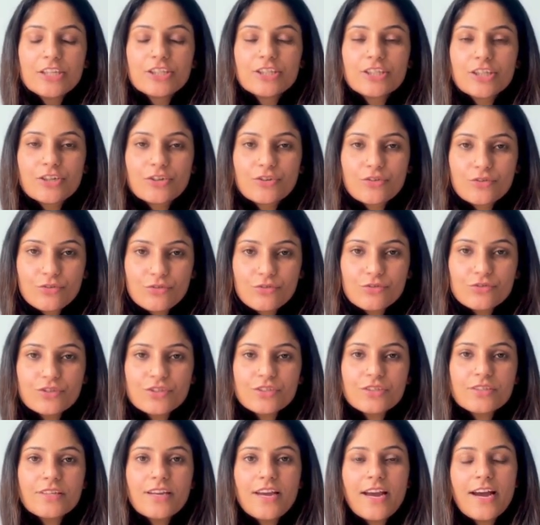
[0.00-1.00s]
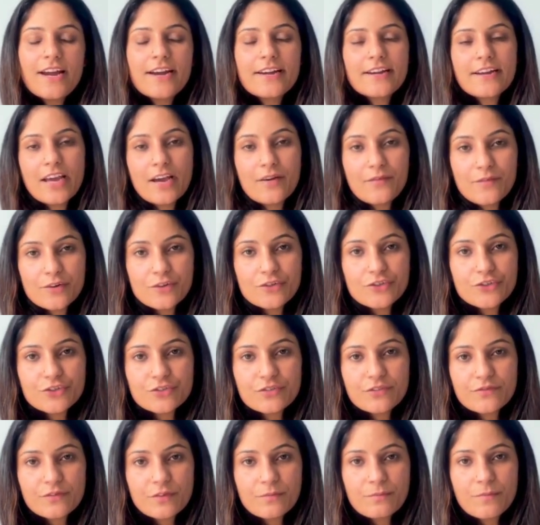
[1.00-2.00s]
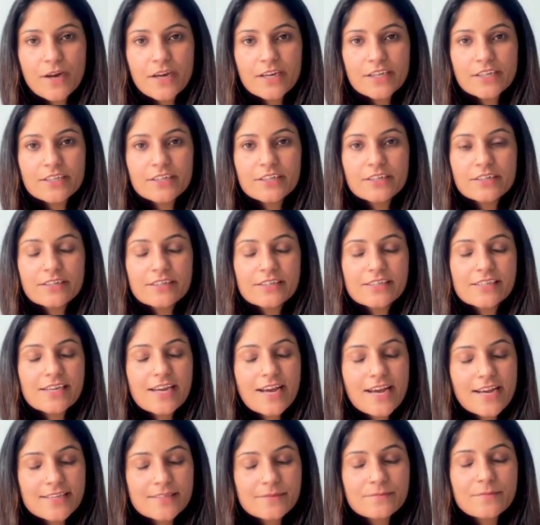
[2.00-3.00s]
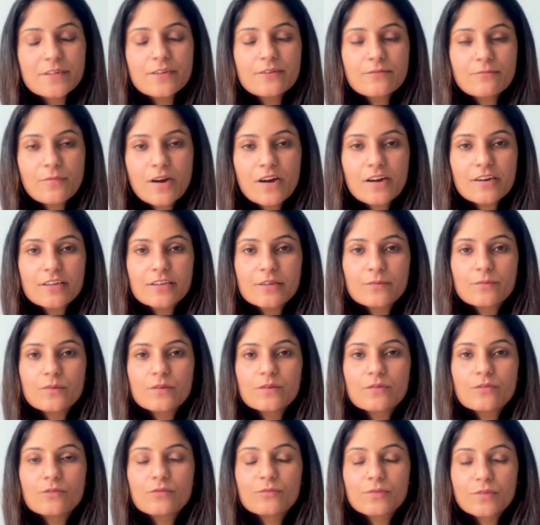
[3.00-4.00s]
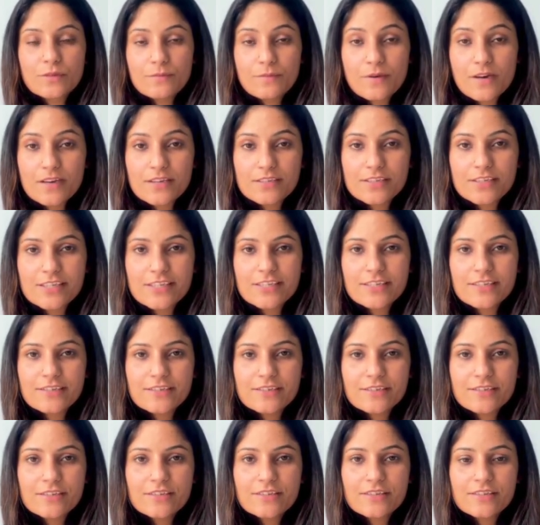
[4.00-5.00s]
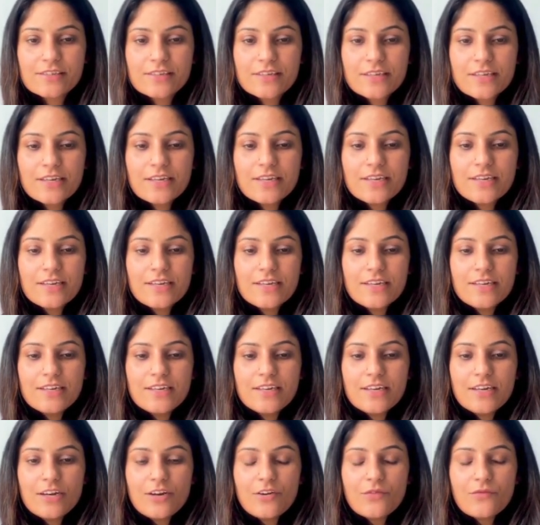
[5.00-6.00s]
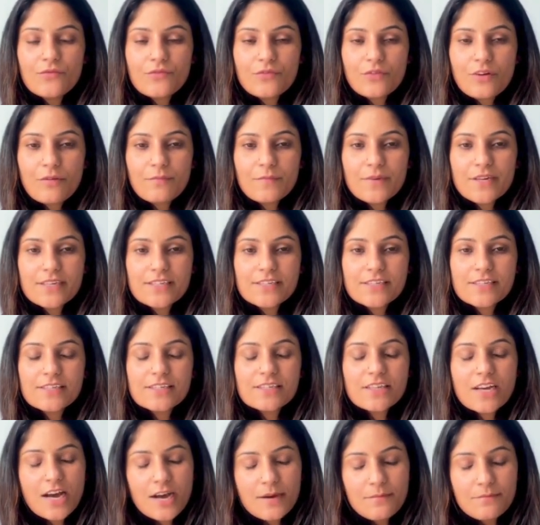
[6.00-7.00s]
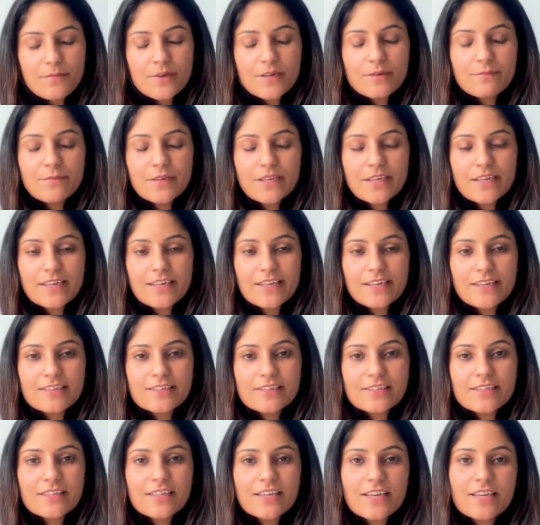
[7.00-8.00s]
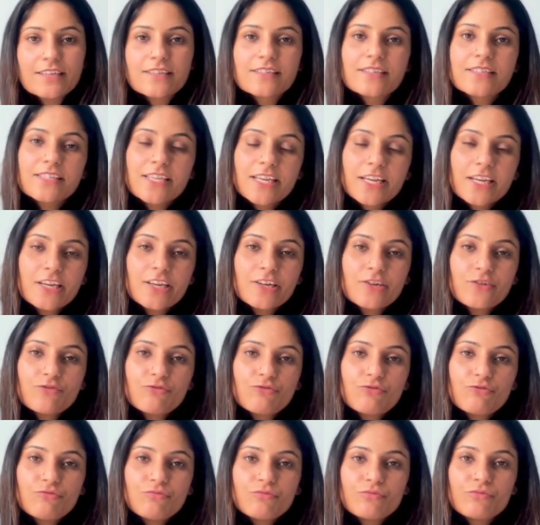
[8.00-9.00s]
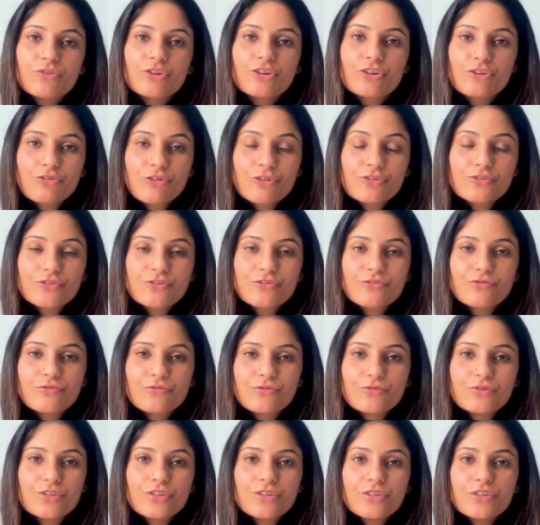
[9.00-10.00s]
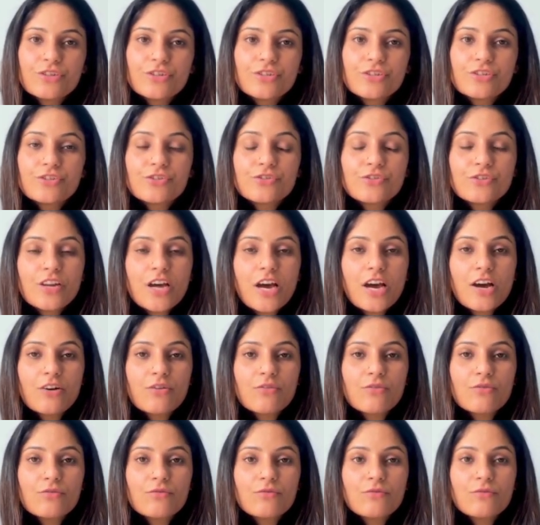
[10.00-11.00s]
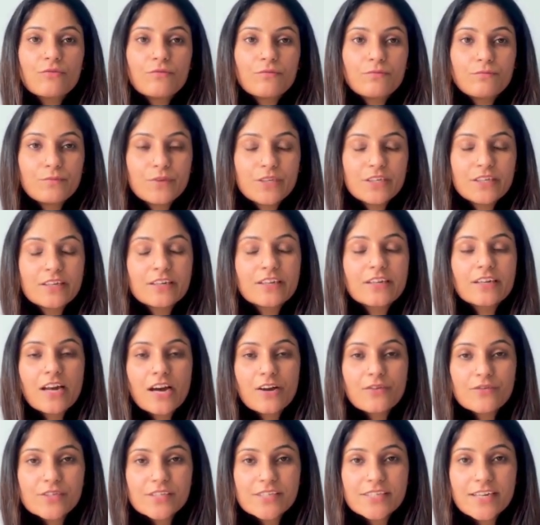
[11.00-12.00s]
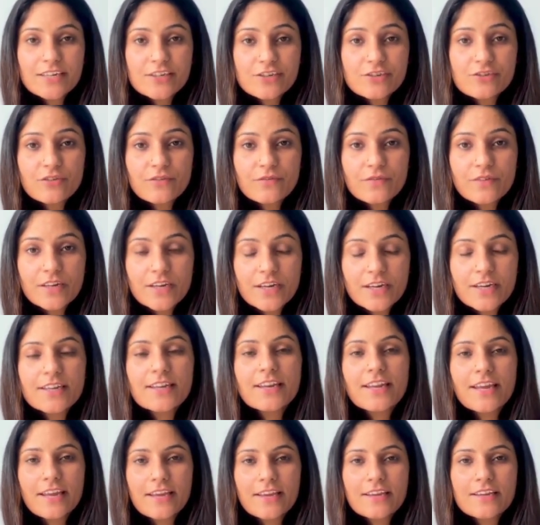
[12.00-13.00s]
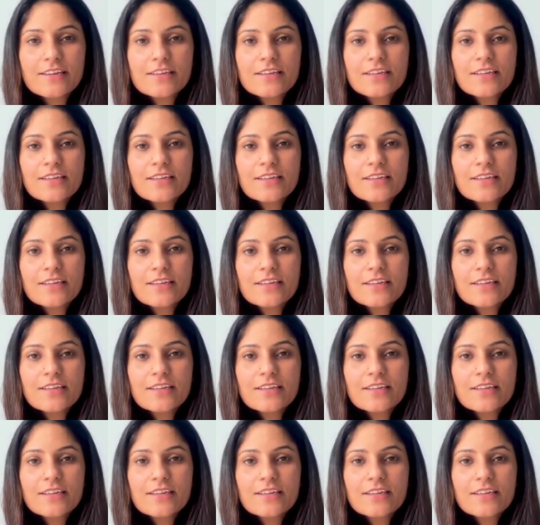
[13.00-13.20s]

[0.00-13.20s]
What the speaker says: The growth and evolution of the Pioneer, it has been remarkable over the past years. From its humble beginnings in a single room across the road to now being a renowned center of learning,